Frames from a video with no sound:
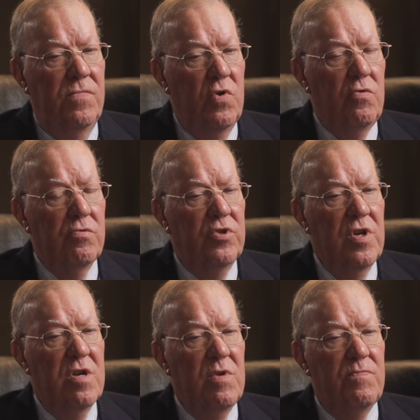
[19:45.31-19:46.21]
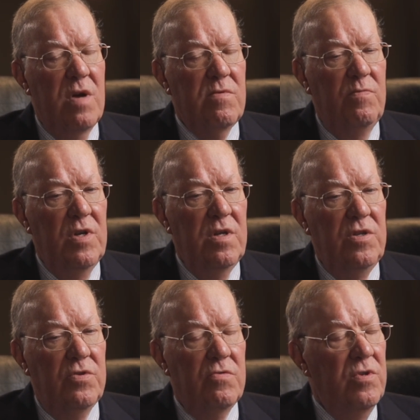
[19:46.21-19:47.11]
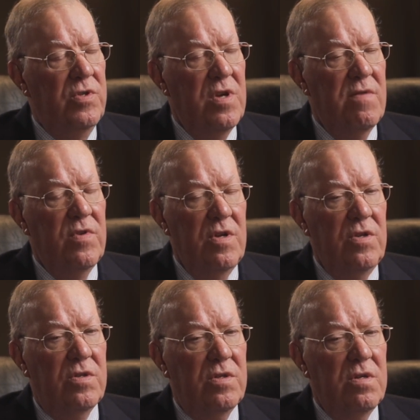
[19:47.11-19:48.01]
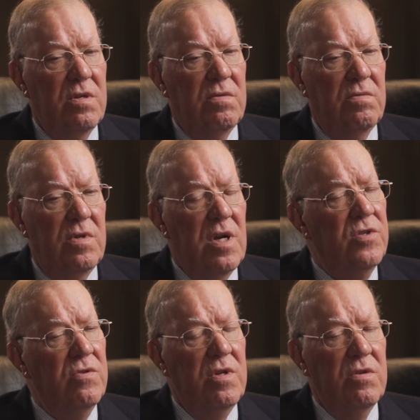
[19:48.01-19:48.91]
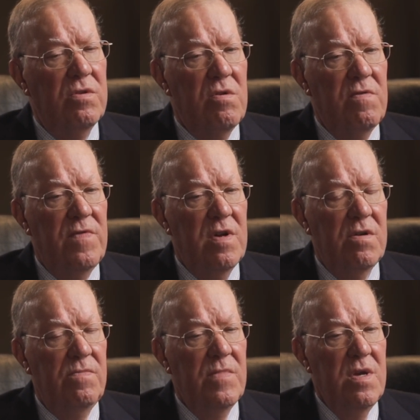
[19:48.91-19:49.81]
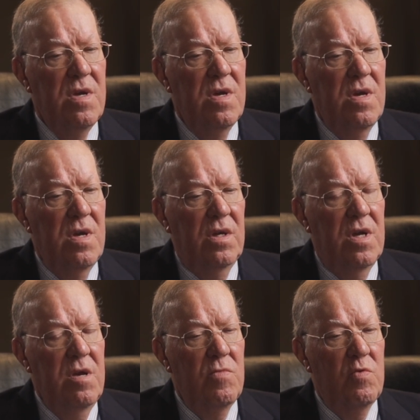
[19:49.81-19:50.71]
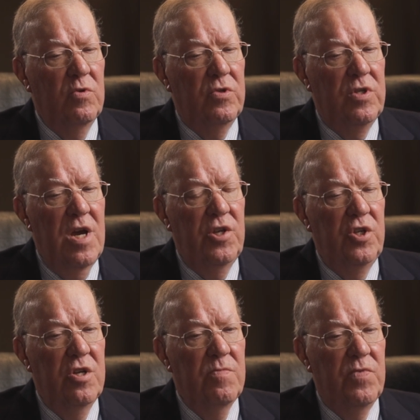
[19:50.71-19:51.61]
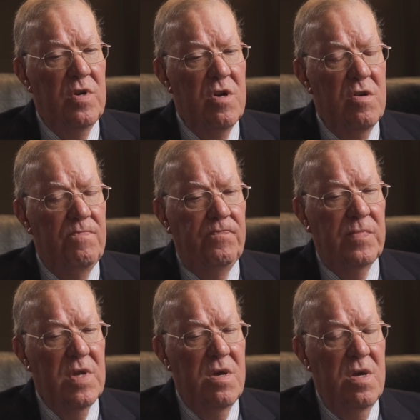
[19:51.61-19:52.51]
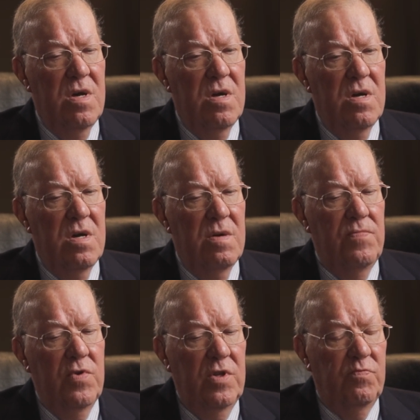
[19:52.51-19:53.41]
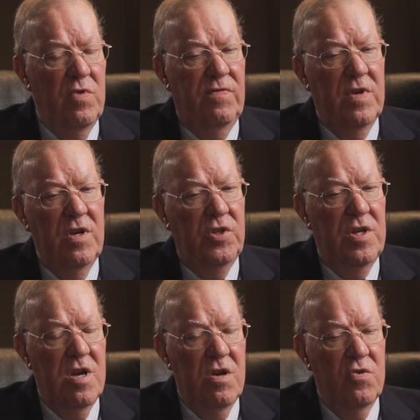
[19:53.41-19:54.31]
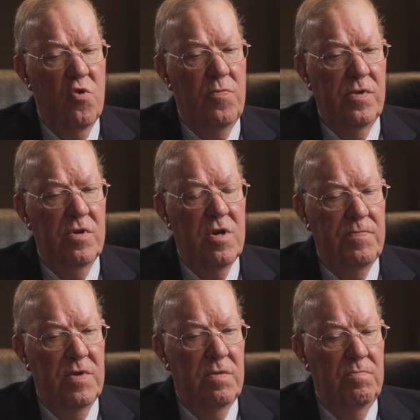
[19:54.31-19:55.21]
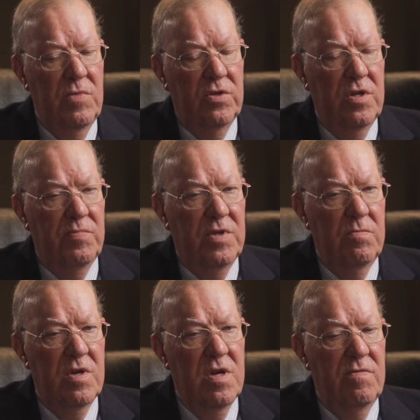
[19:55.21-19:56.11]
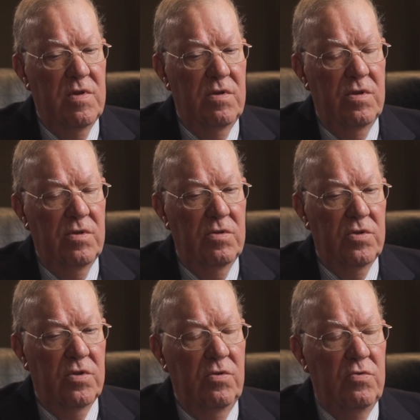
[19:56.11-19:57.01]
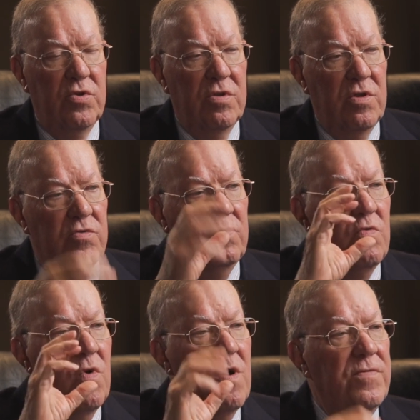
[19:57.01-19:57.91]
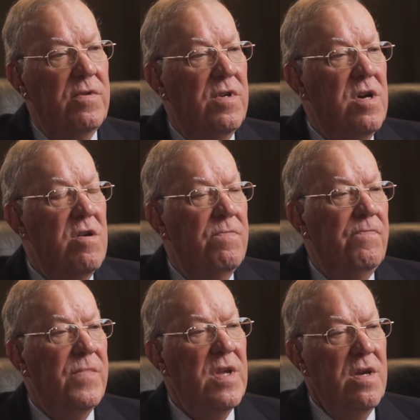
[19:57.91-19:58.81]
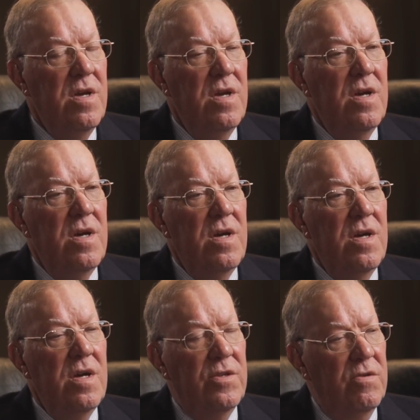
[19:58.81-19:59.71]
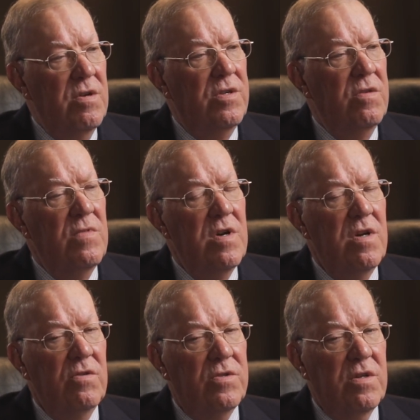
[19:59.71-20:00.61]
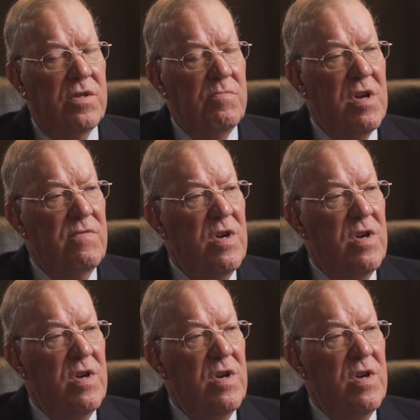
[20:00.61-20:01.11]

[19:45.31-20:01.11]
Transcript: older gentleman, probably in his early seventies, uh, nice-looking tall fella, came almost dashing up there, uh, put his briefcase down, opened it up, and mixed up some kind of a solution and quaffed it down. And so I said, well, it looks like some kind of